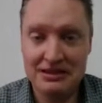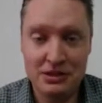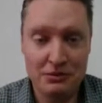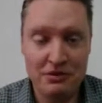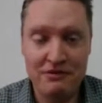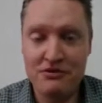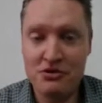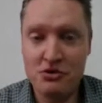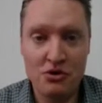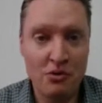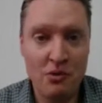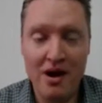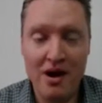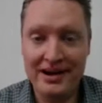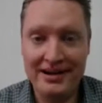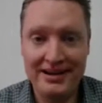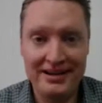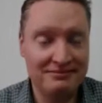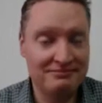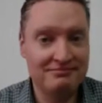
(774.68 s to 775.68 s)
the reviewer
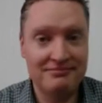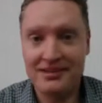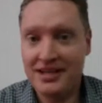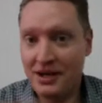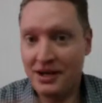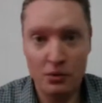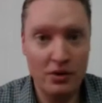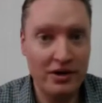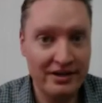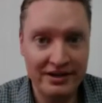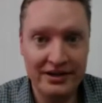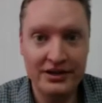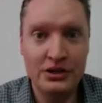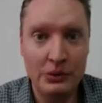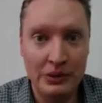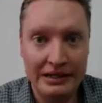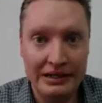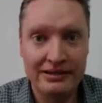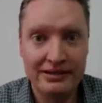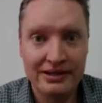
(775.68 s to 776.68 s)
wanted it and we're going to
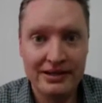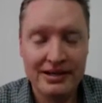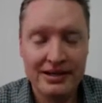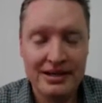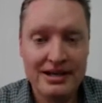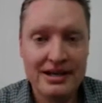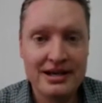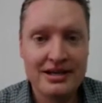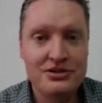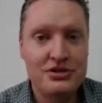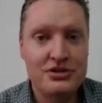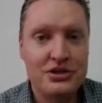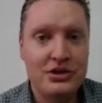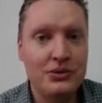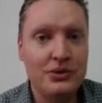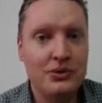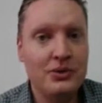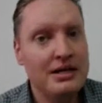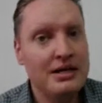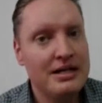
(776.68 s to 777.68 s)
do it.
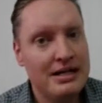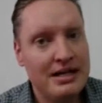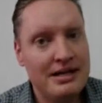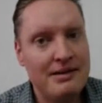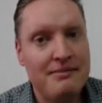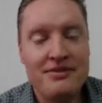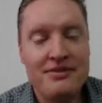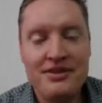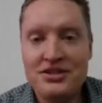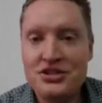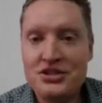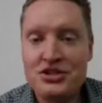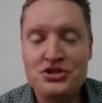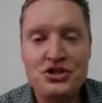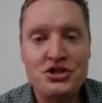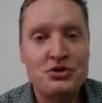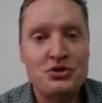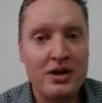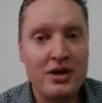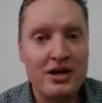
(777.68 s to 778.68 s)
So this
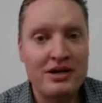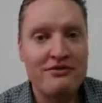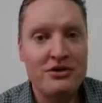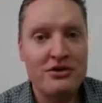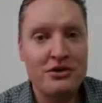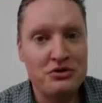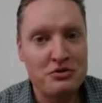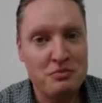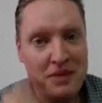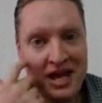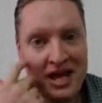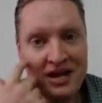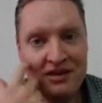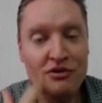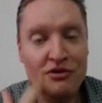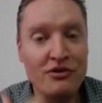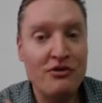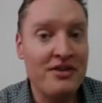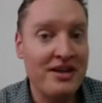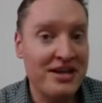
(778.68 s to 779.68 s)
is just one of those
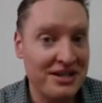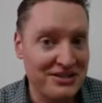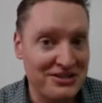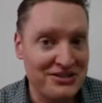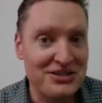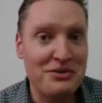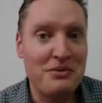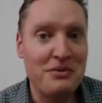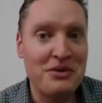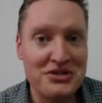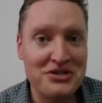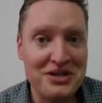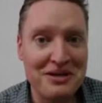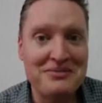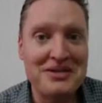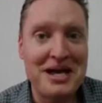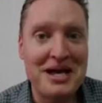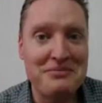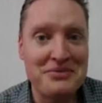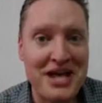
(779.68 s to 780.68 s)
painful things that we
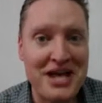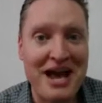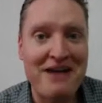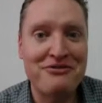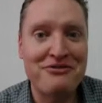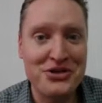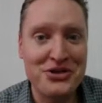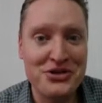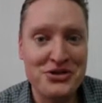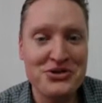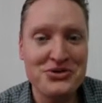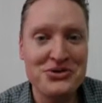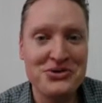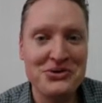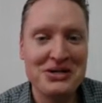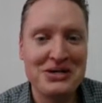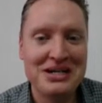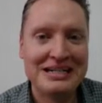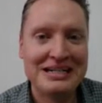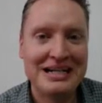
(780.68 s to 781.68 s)
sometimes have to
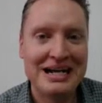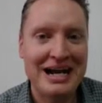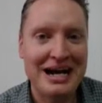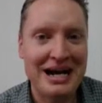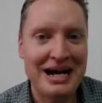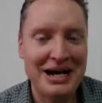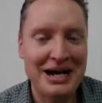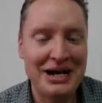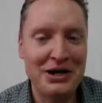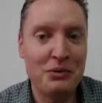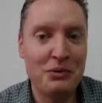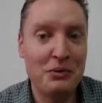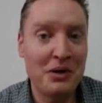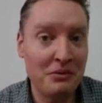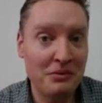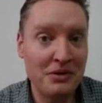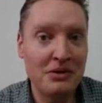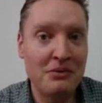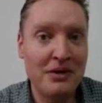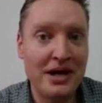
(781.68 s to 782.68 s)
do
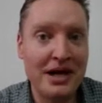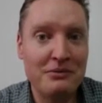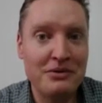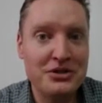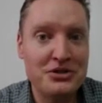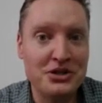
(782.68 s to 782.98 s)
when we write